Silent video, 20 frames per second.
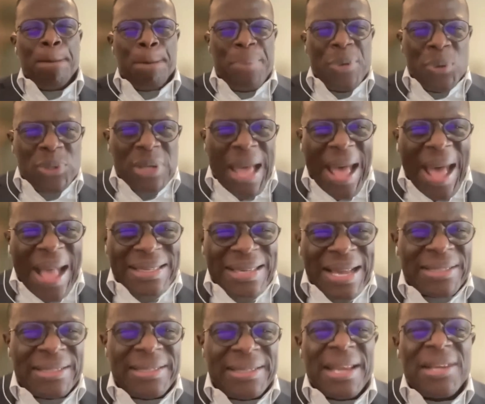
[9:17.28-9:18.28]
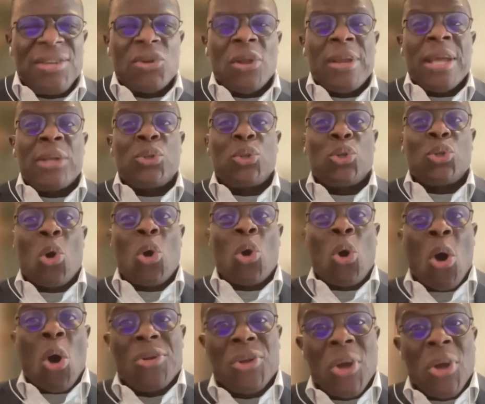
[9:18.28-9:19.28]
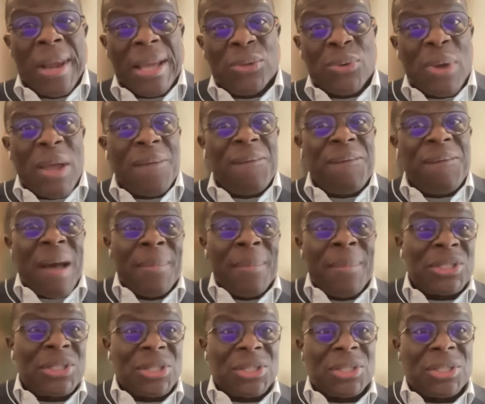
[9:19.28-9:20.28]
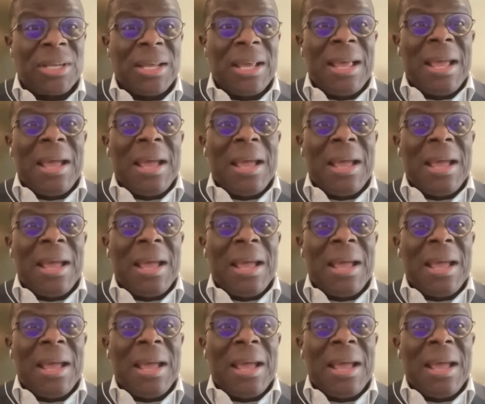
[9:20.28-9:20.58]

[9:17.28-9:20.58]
Build adjacent knowledge to your core knowledge. You're a pharmacist.